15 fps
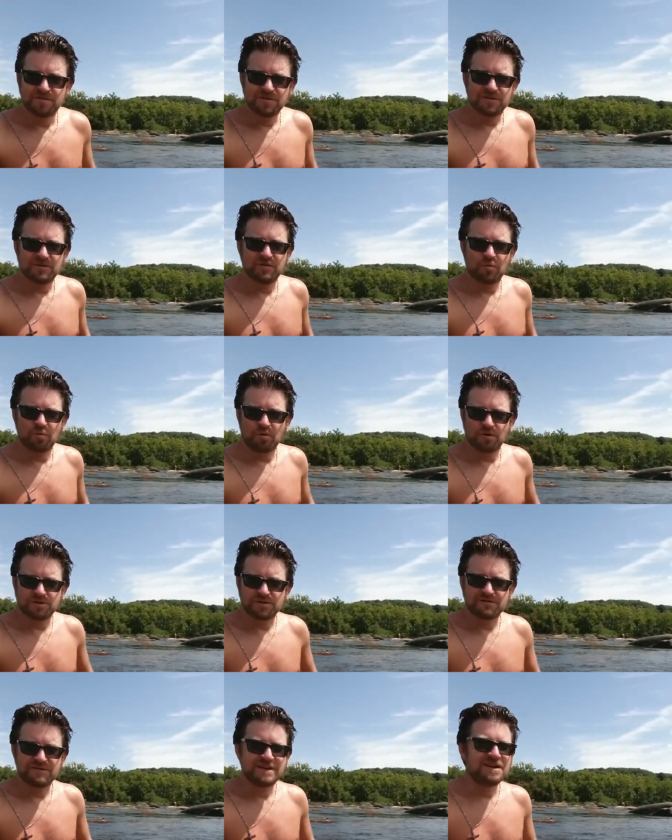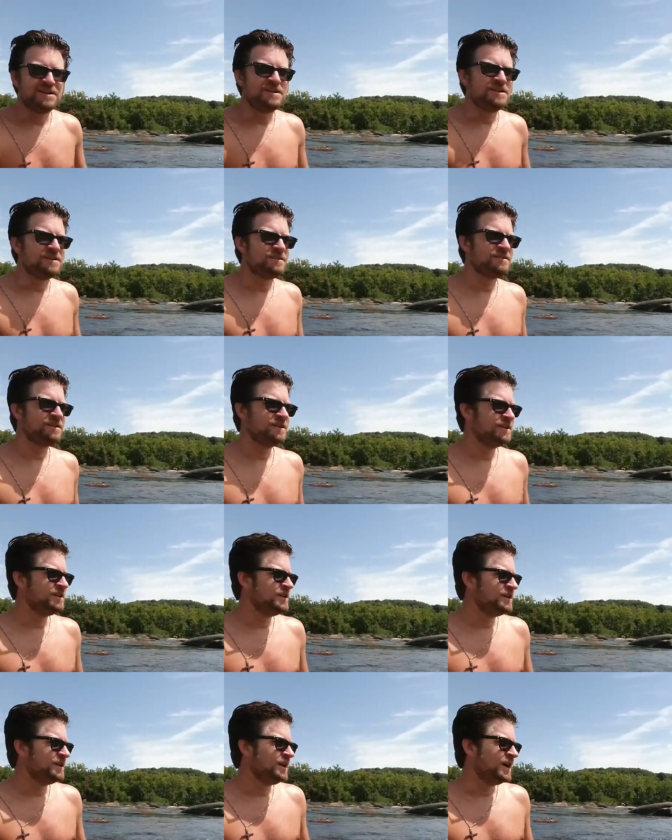Uh, the words of Andy,
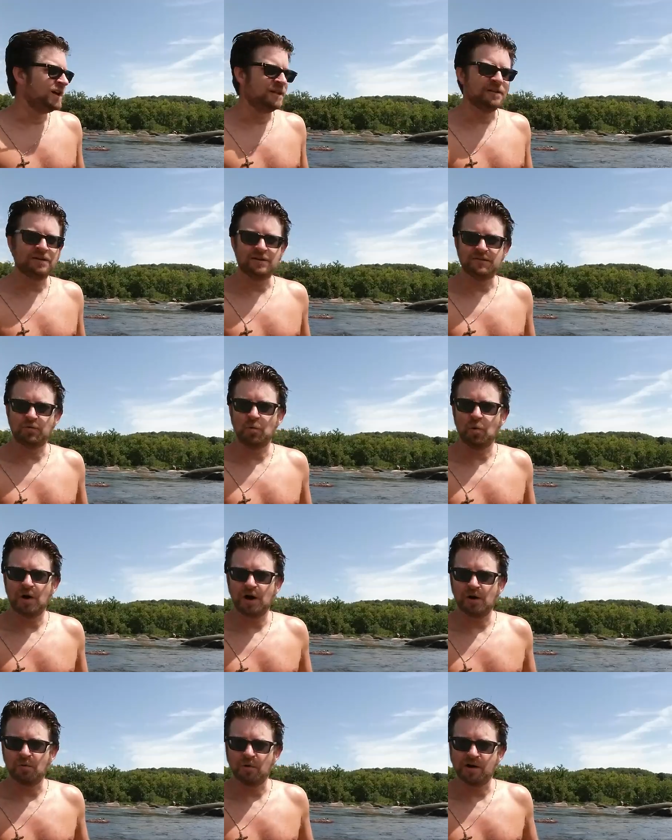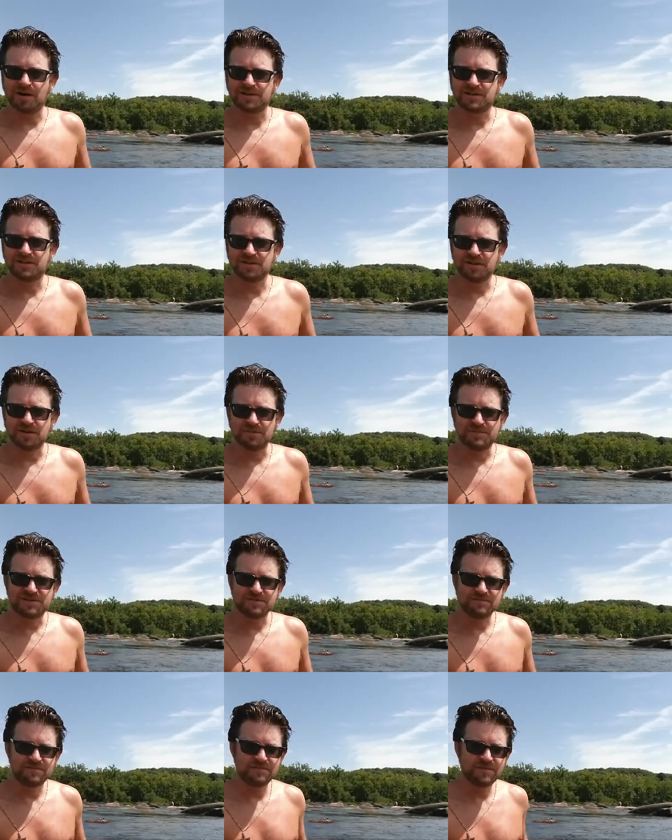I love Wawa
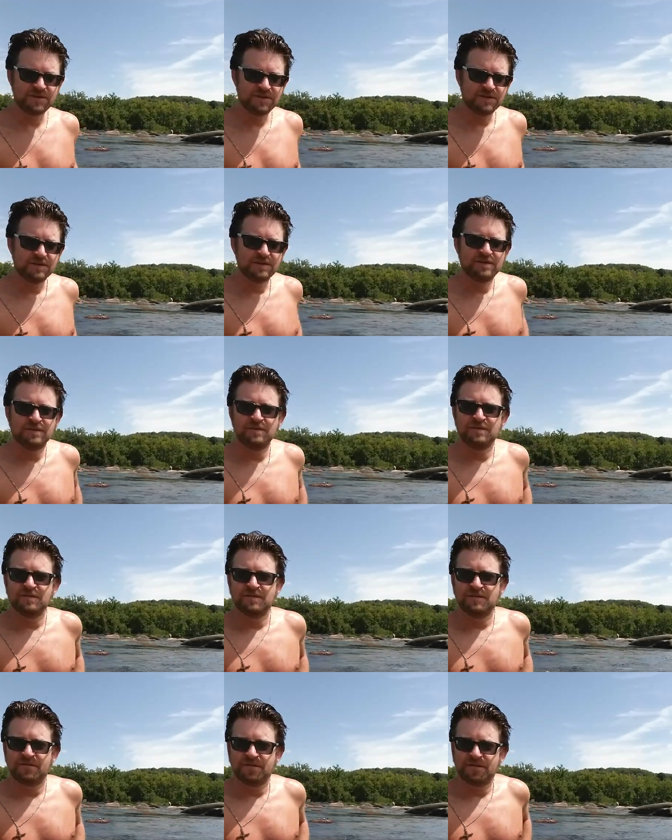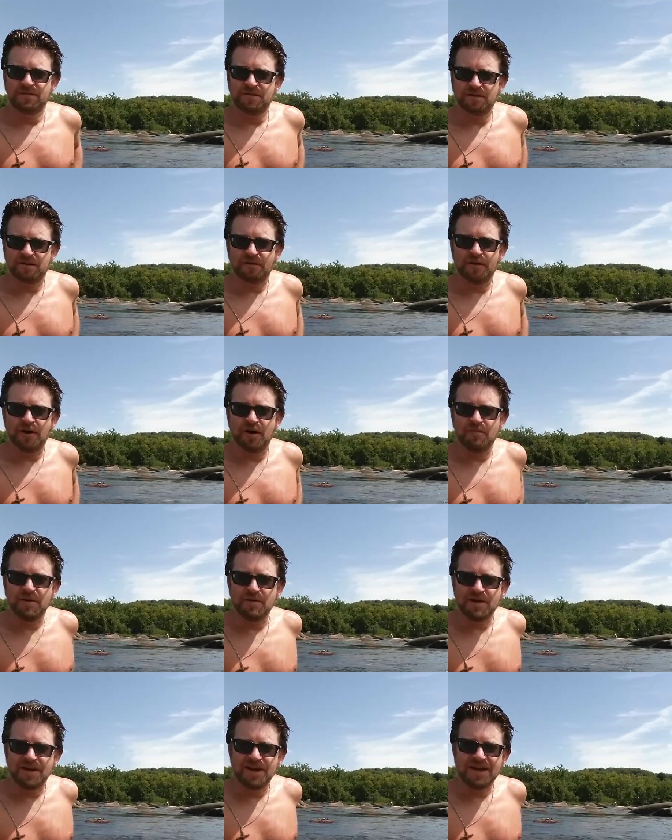subs. I don't know,
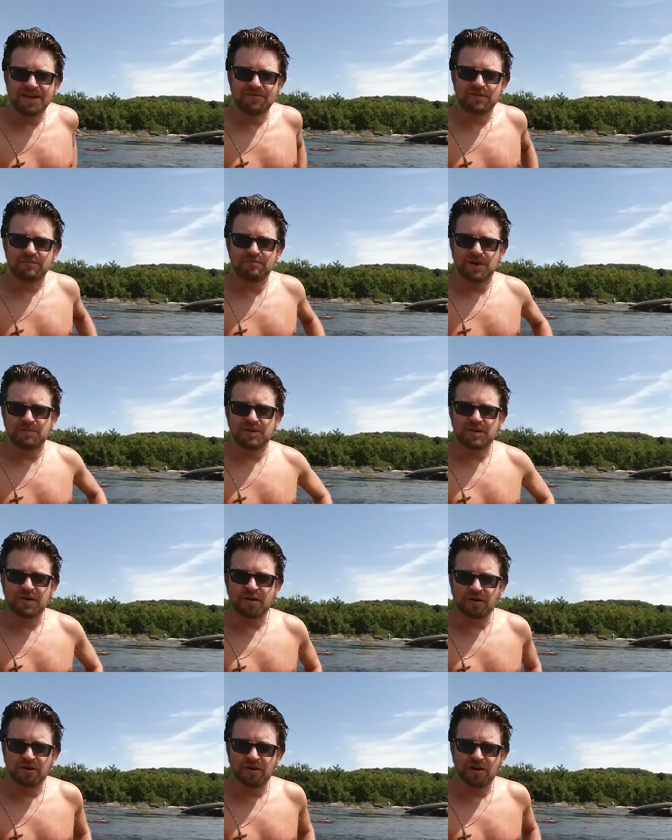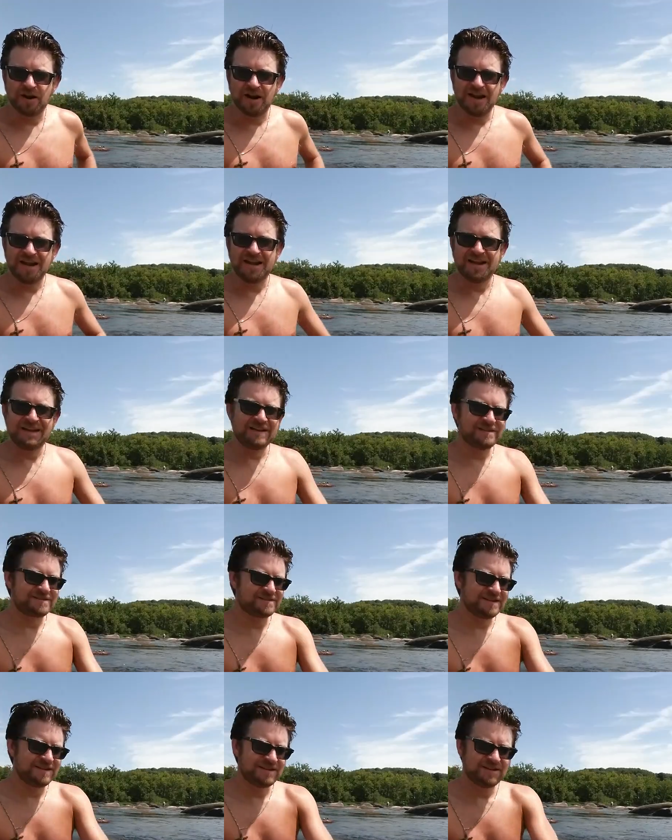maybe maybe gur
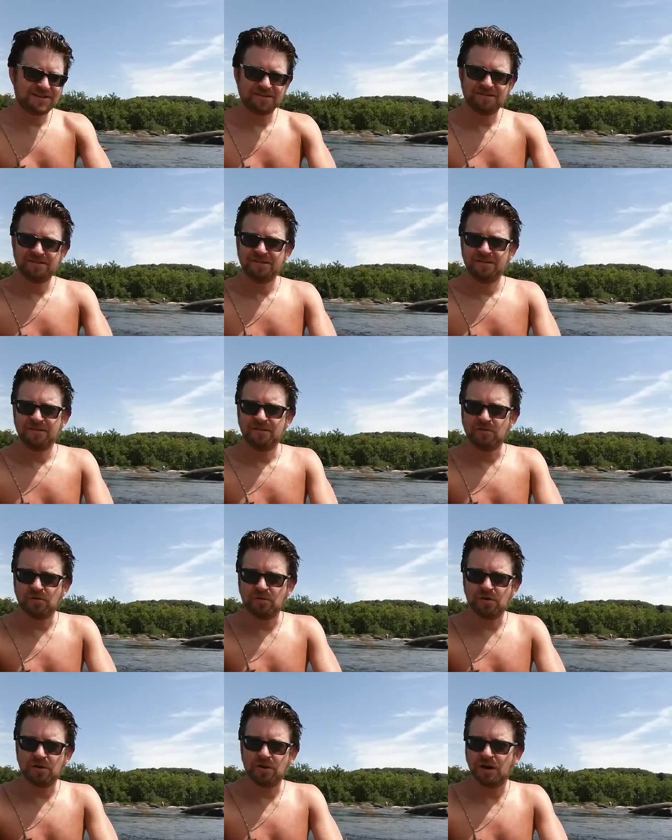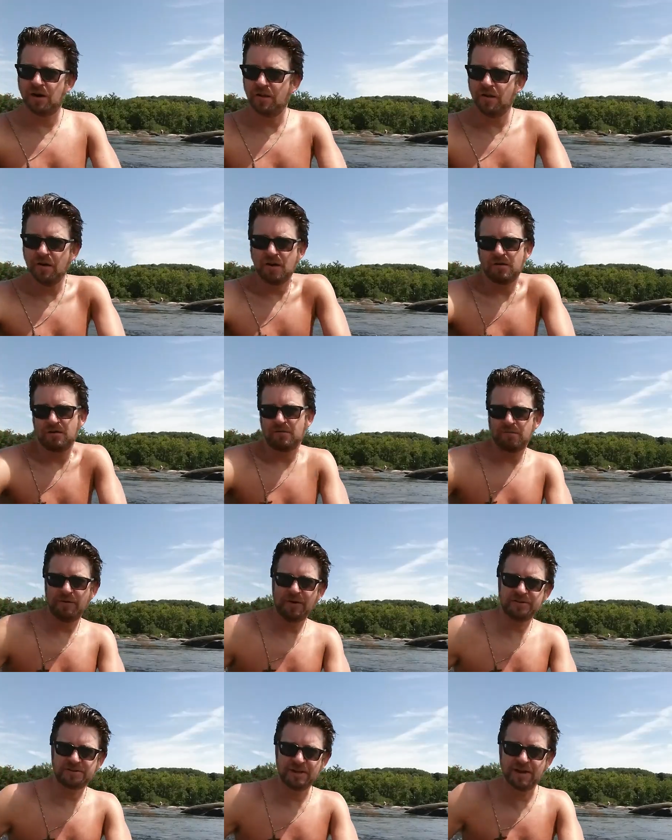eggs, or I don't know.
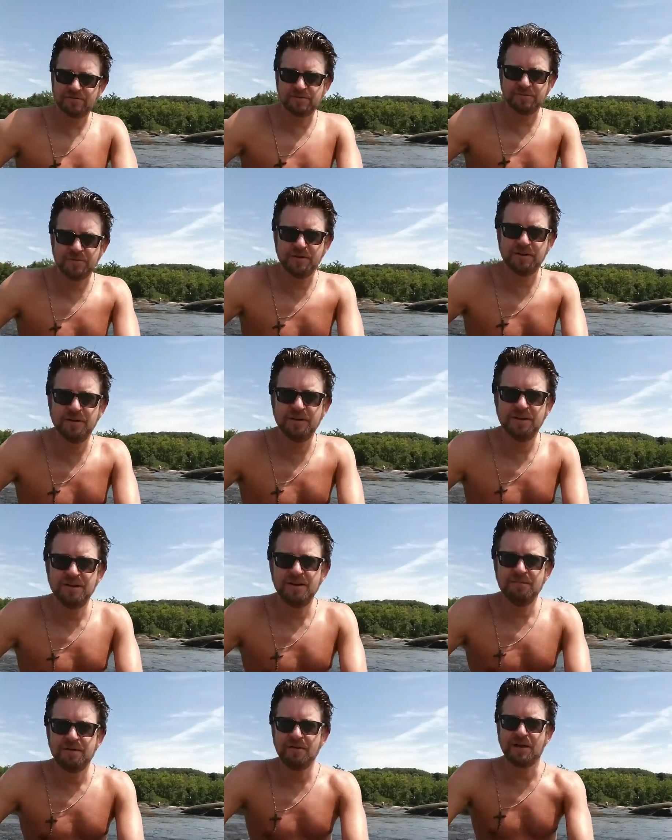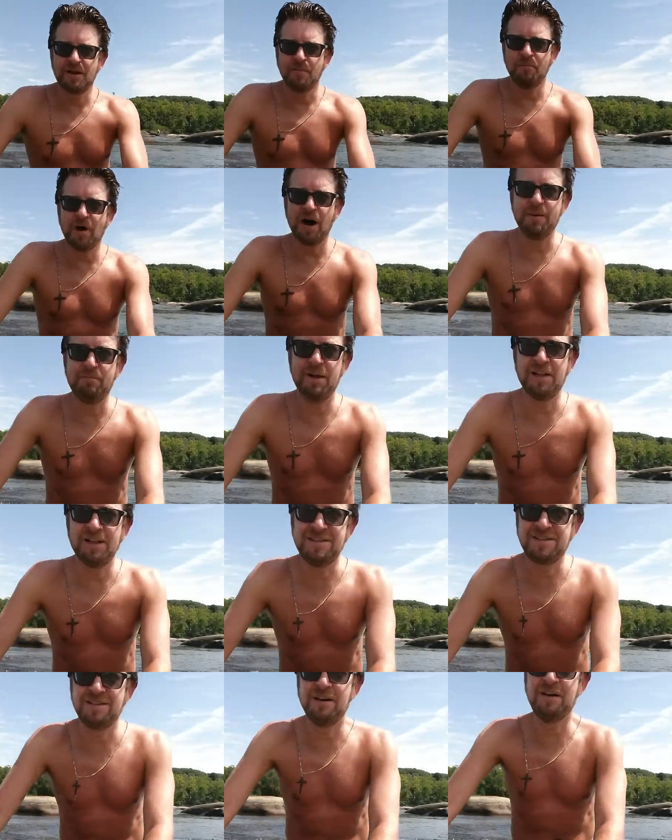Maybe I should have some uh, like a
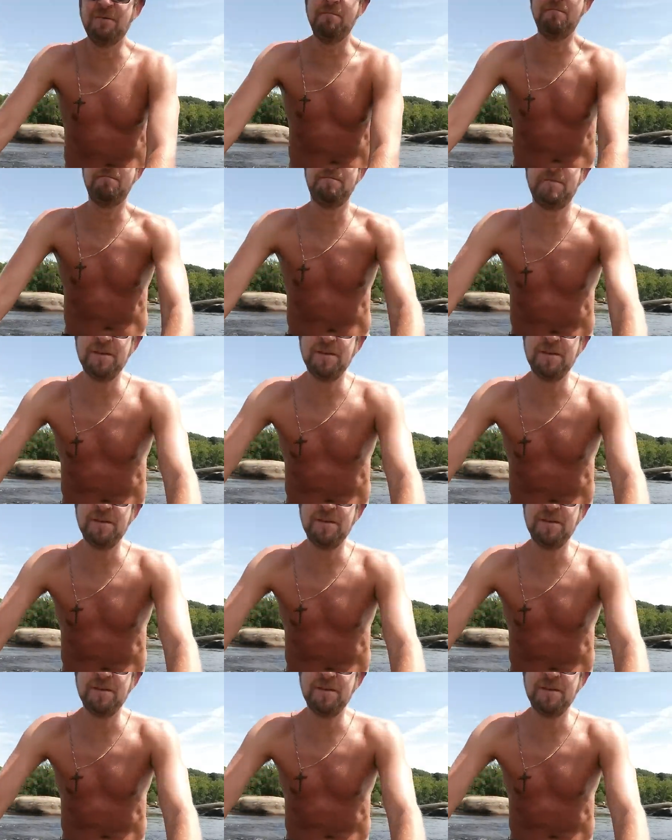Potbelly sub.